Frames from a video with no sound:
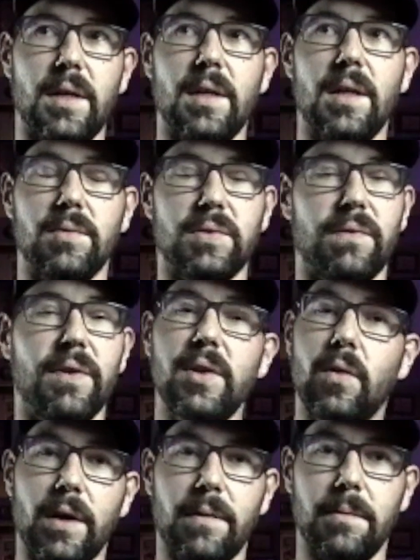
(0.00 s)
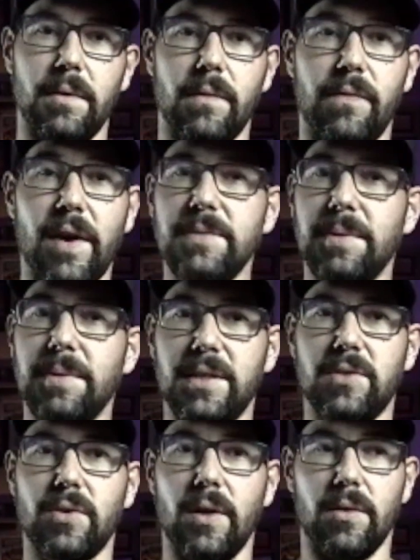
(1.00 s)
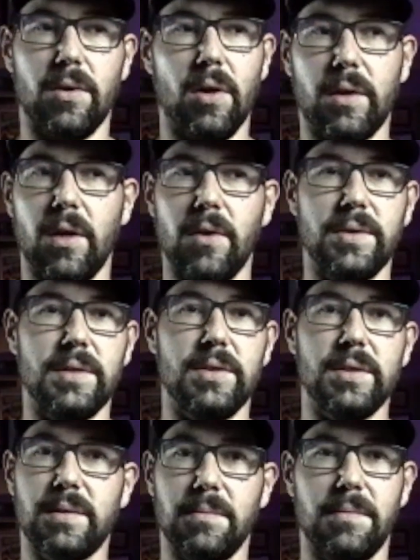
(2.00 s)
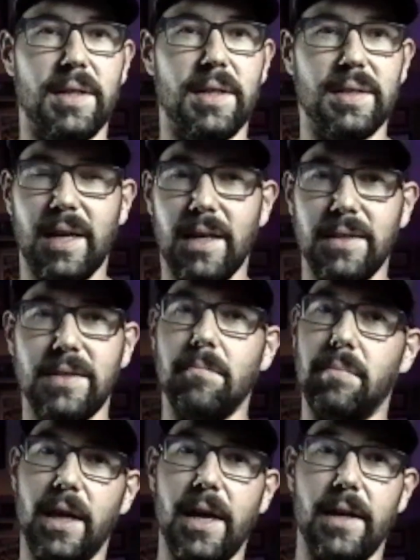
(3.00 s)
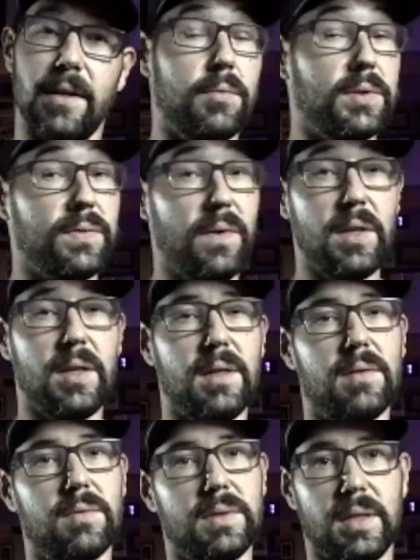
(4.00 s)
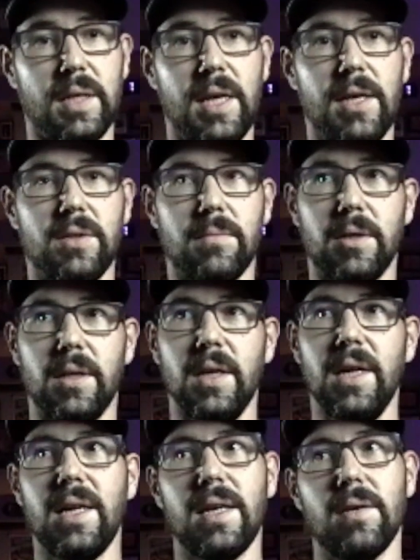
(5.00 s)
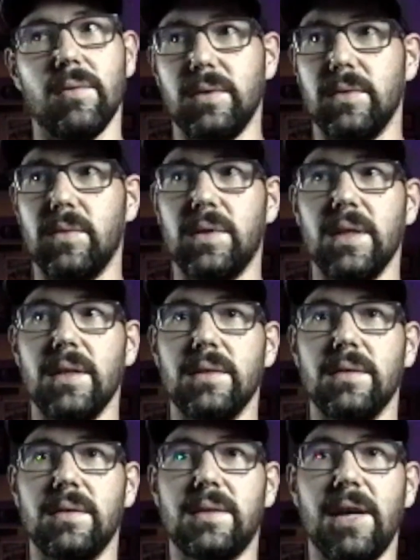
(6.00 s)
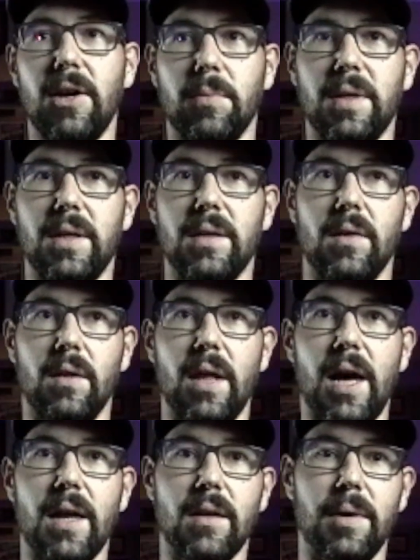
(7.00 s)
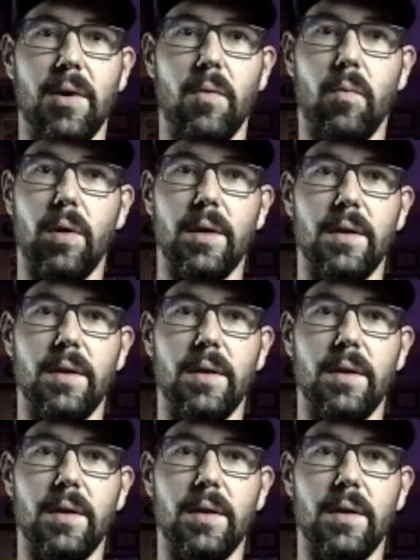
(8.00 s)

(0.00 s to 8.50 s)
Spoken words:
It was a very quick, fast-paced trailer, and all the cutaways, it just made it kind of seem bland. It was funny, it was engaging, but it didn't tell me a lot about what.